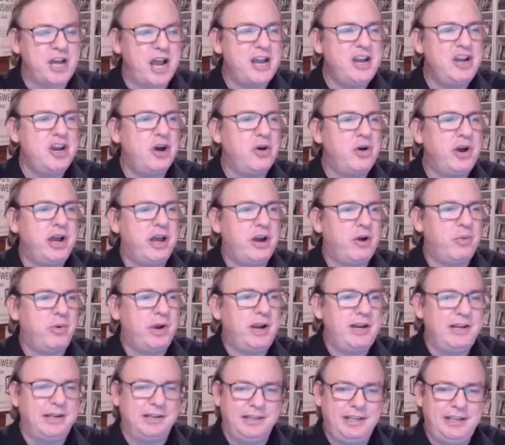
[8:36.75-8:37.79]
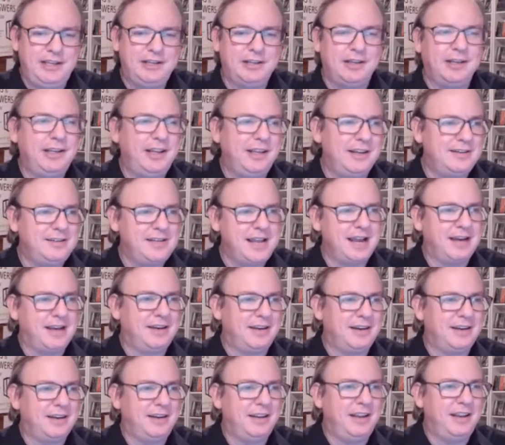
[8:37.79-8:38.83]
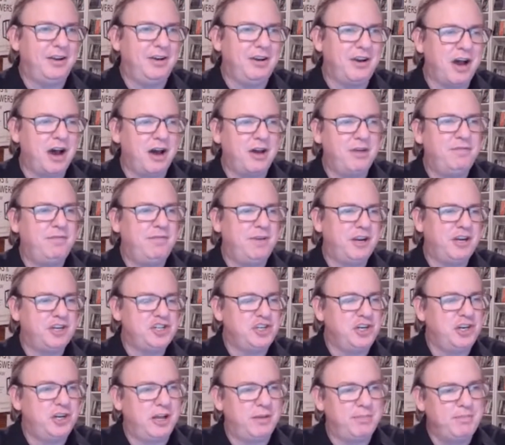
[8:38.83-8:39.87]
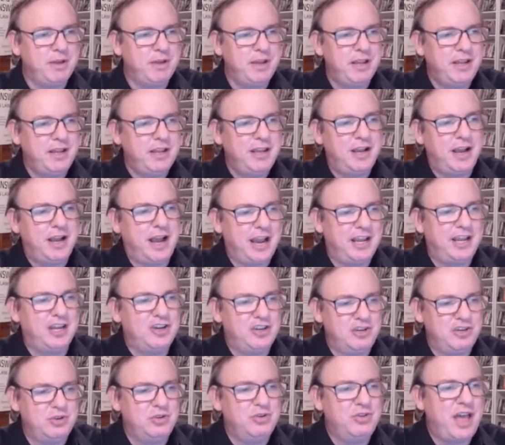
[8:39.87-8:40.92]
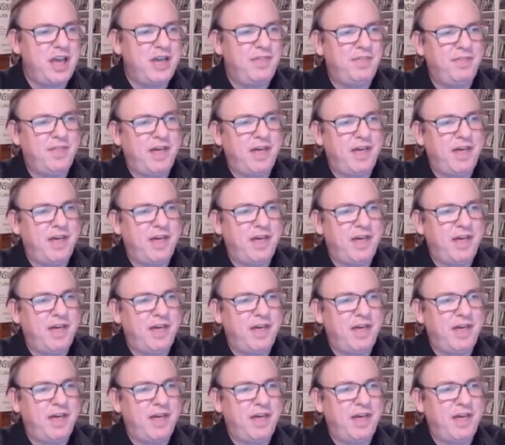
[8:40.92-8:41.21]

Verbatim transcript: I know how to write legally and technically and nonfiction. I'm I can do that.